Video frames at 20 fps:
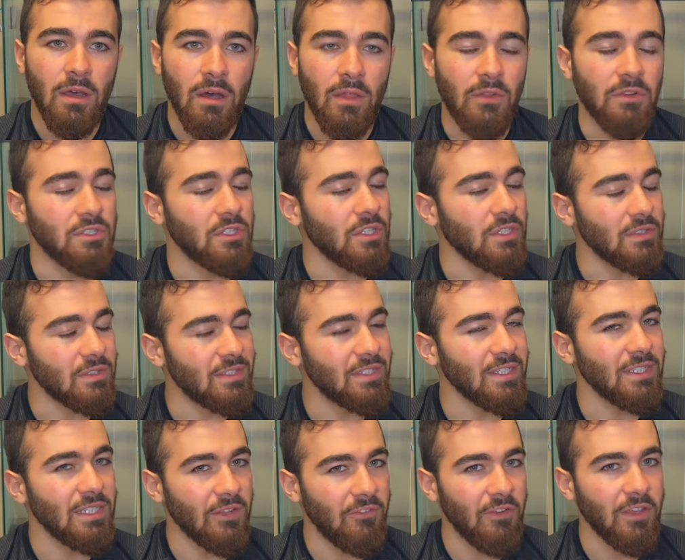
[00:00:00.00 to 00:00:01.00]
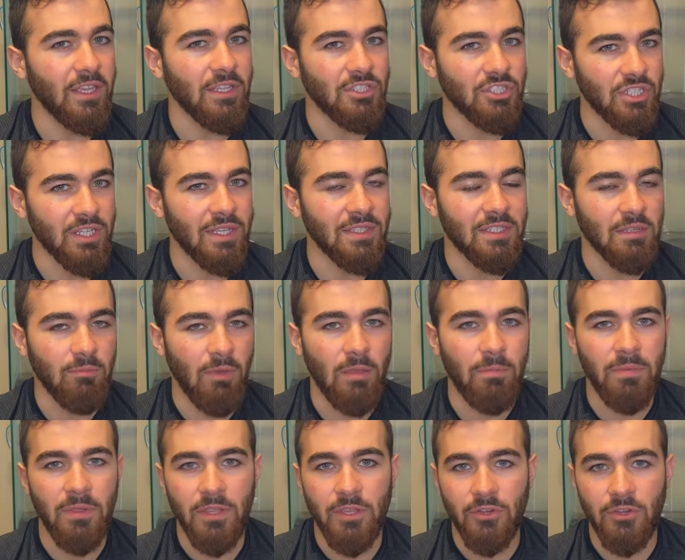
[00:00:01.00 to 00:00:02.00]
there's a significant chance it
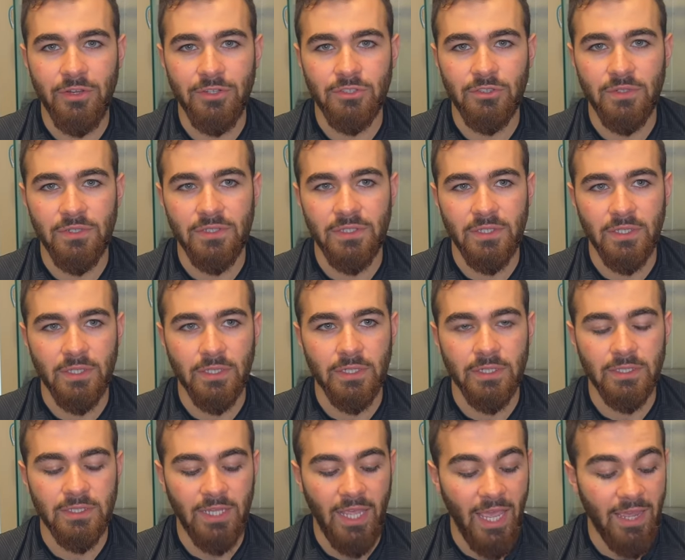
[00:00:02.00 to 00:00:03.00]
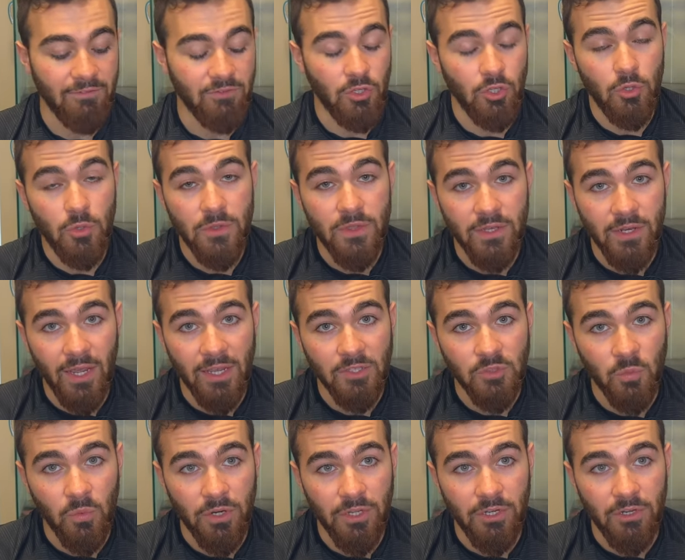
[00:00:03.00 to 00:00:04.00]
might be in your interest to have to
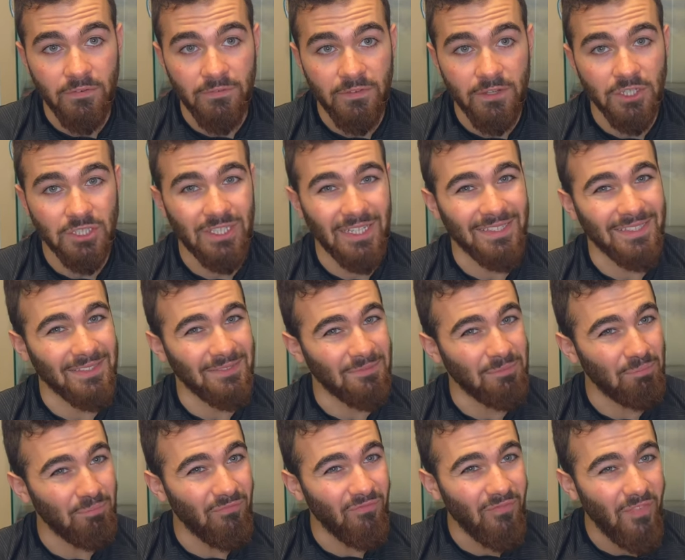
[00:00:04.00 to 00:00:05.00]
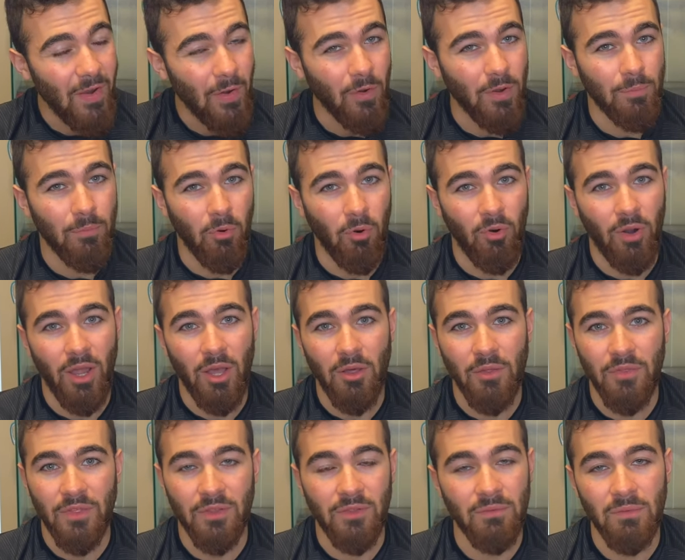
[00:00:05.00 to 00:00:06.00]
euthanize one of your fish that's in very poor
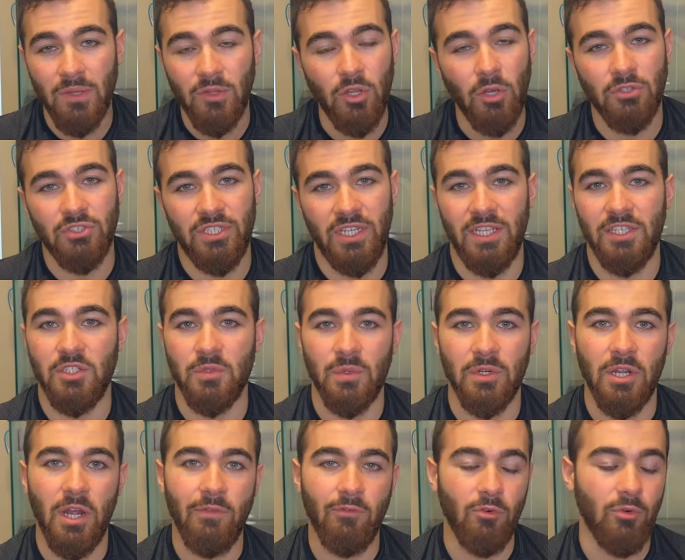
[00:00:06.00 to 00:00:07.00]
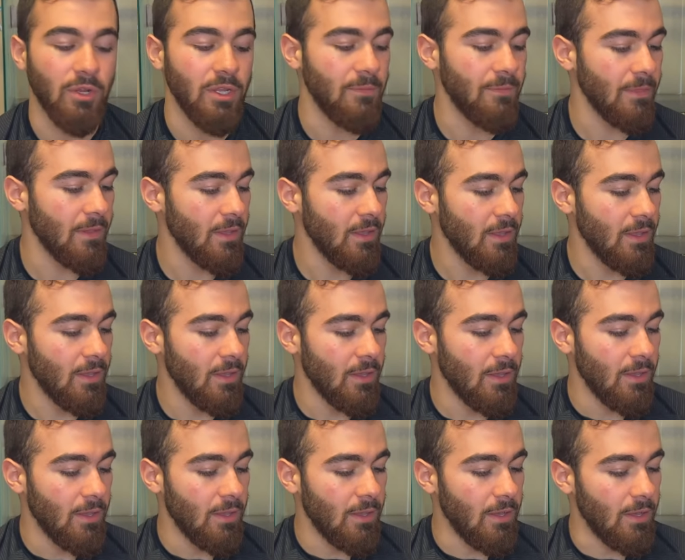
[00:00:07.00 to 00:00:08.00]
health and no chance of recovery.
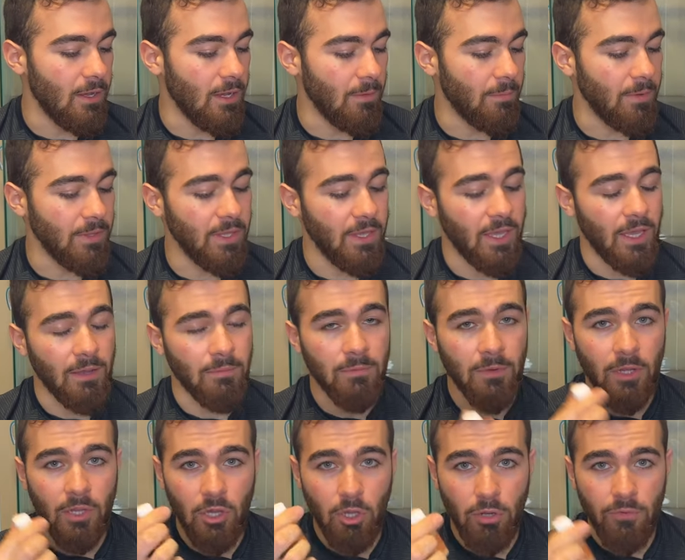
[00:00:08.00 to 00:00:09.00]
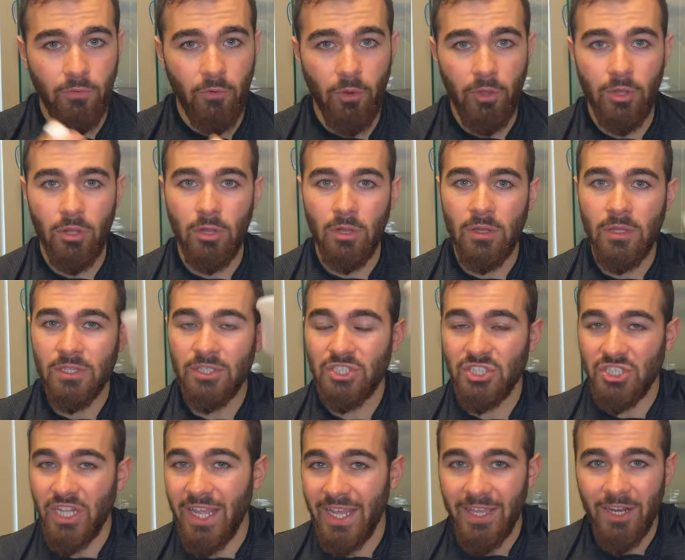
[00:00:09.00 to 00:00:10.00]
But yeah, clove oil,
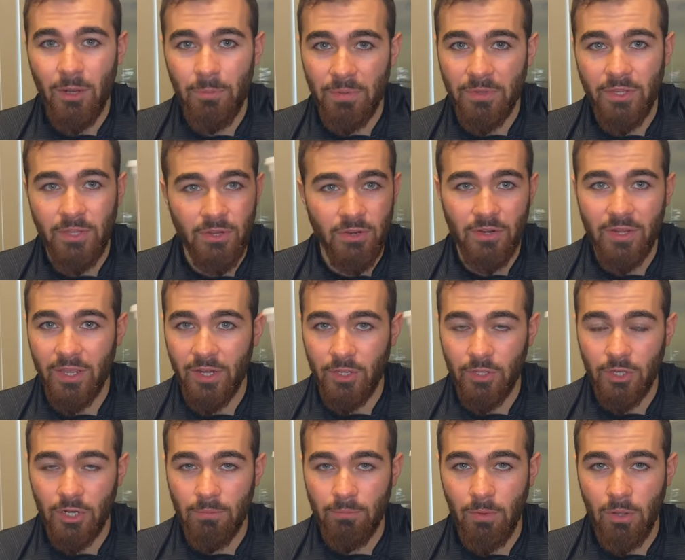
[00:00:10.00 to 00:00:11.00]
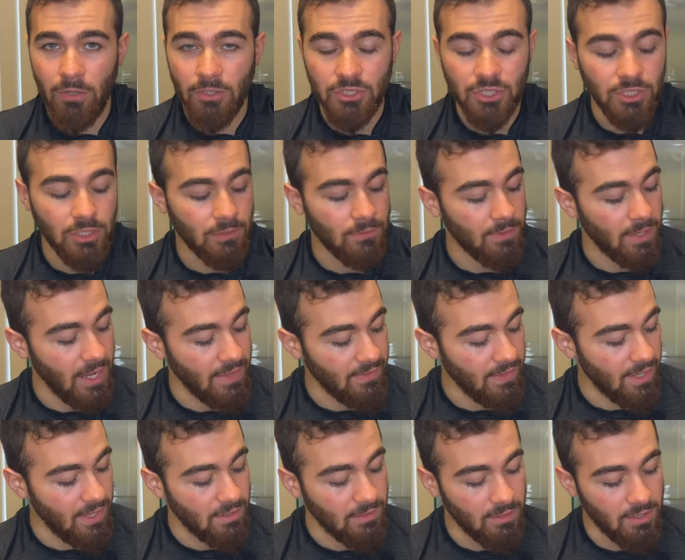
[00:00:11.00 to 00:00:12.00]
shake it up in here, get a good emulsion, and
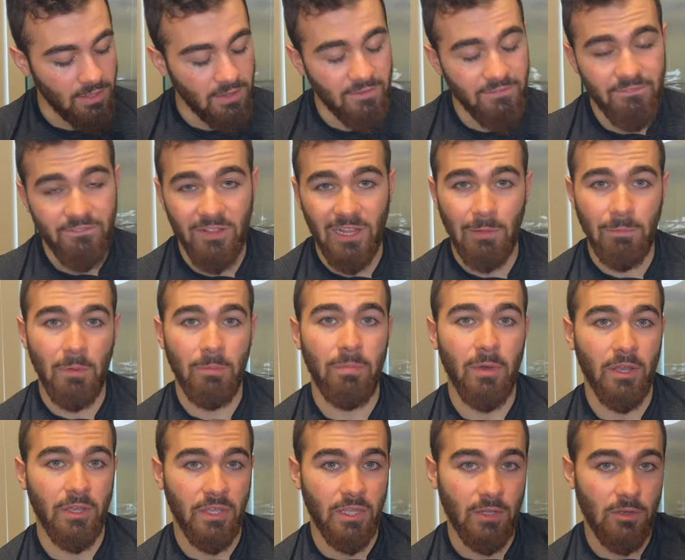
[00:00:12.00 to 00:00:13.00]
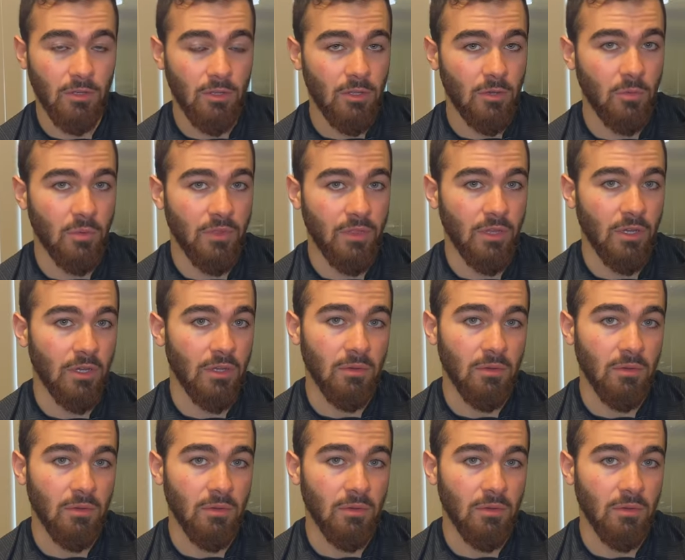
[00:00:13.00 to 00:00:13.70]
then fill up a bucket with